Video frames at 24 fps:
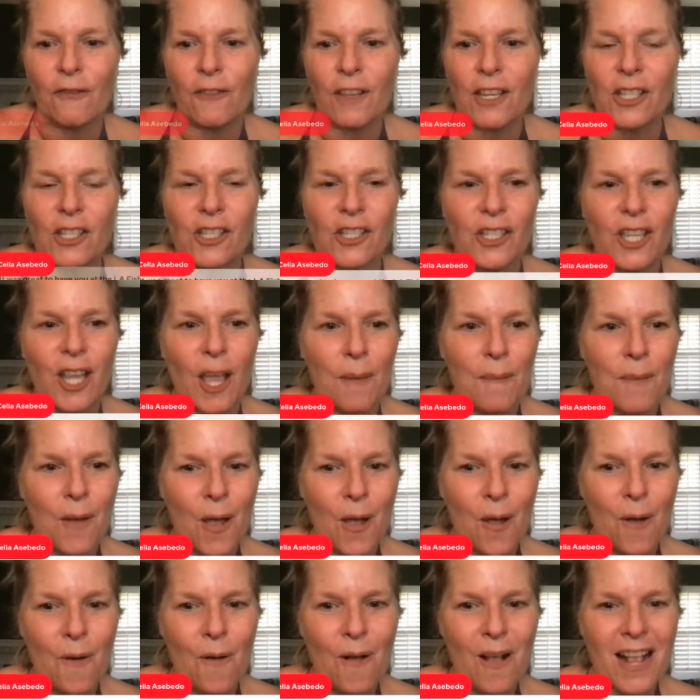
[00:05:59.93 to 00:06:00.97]
Fish
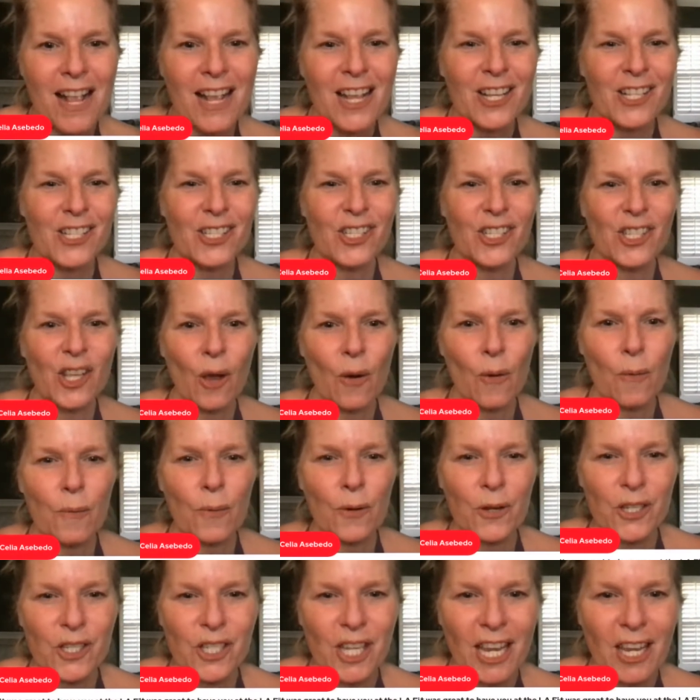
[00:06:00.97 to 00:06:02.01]
demo. So
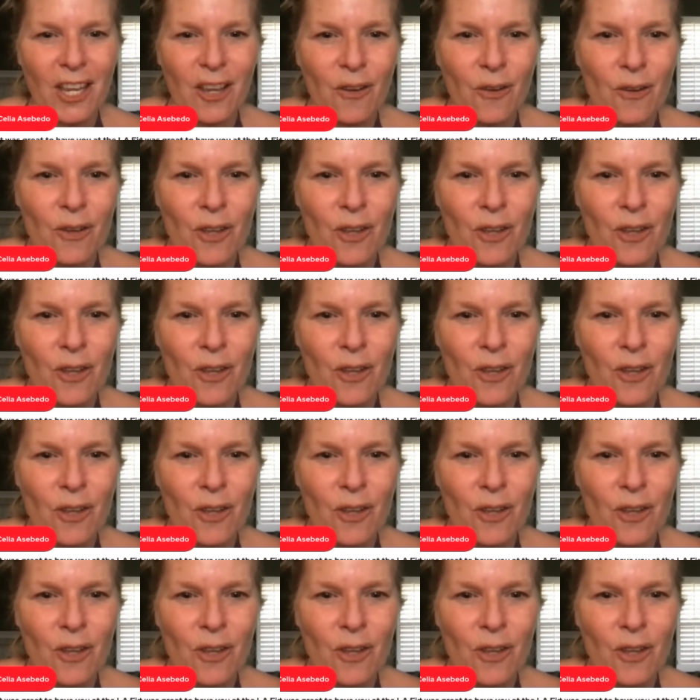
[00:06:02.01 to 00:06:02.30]
appreciate you.